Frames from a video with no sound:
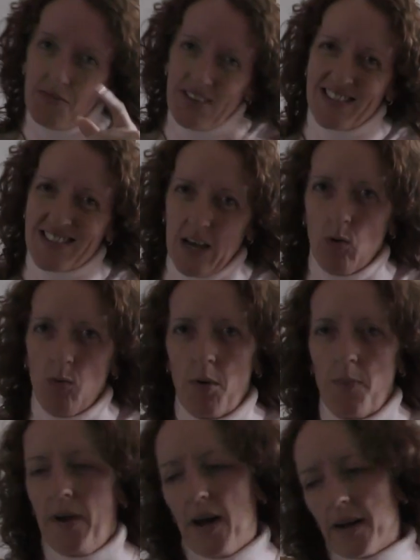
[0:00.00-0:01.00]
This is how
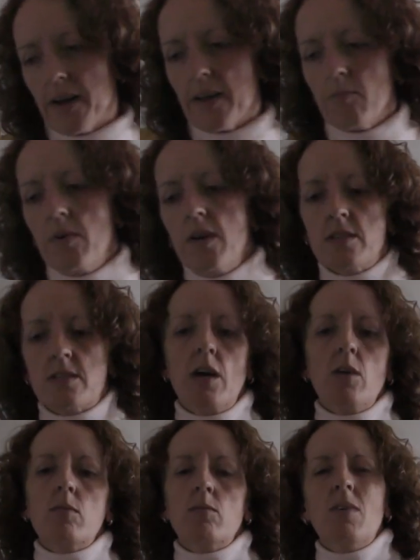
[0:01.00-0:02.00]
unprepared I am.
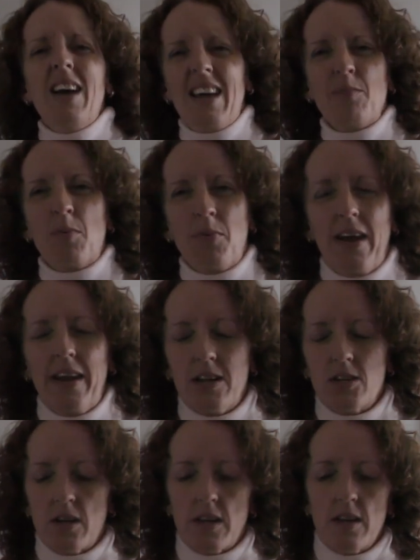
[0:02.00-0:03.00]
So, well, I am prepared
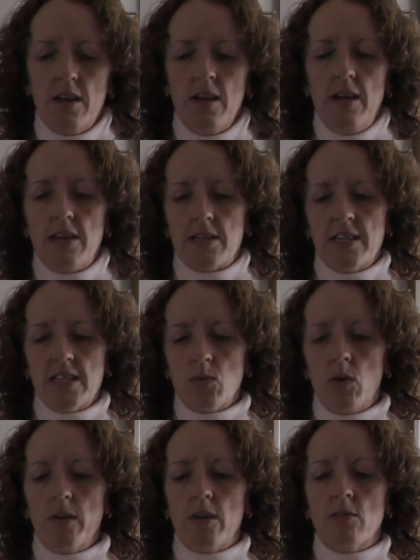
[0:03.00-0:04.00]
actually. So this is
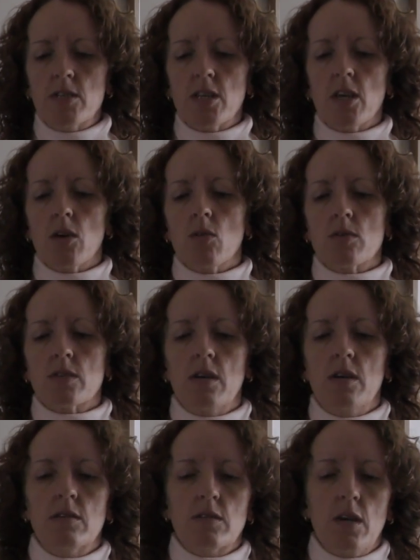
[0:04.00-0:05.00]
what we used to use.
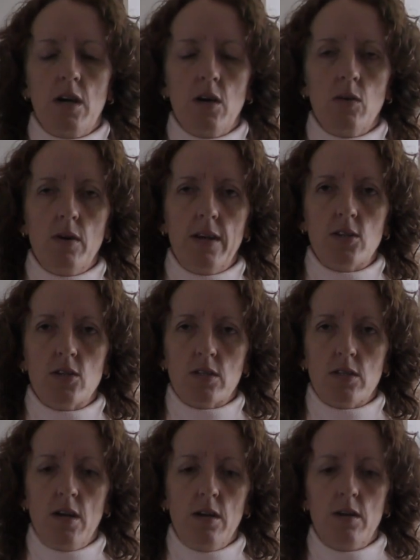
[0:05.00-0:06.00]
So it's
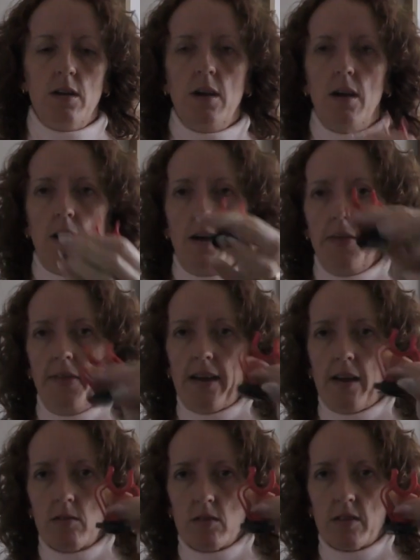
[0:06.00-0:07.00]
just a,
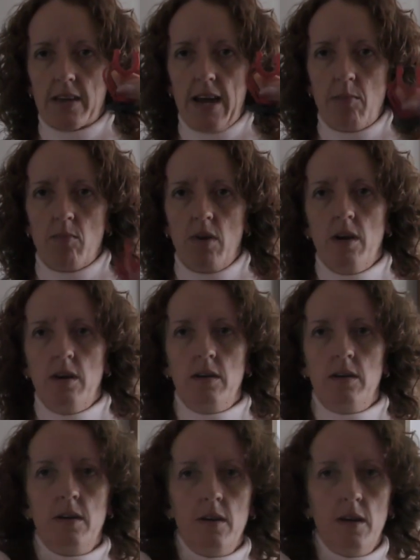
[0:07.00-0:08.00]
that goes on the camera,
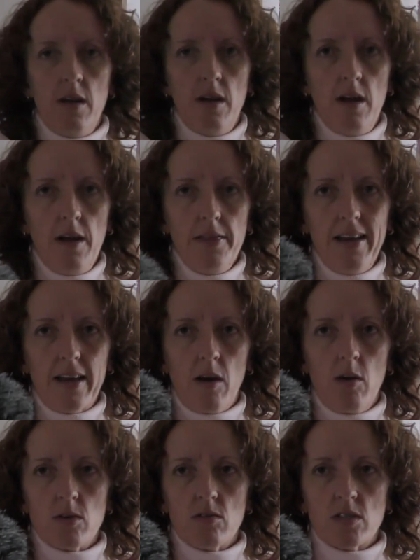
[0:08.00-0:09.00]
that
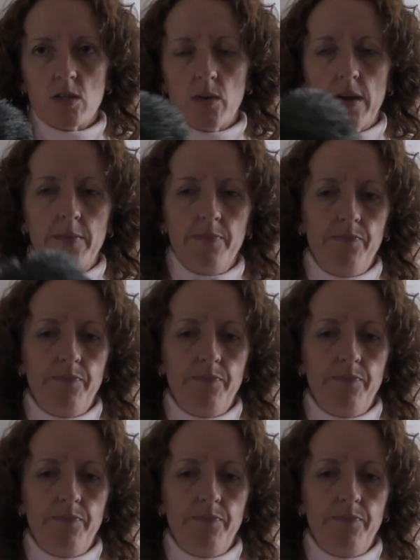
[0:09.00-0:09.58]
goes onto it,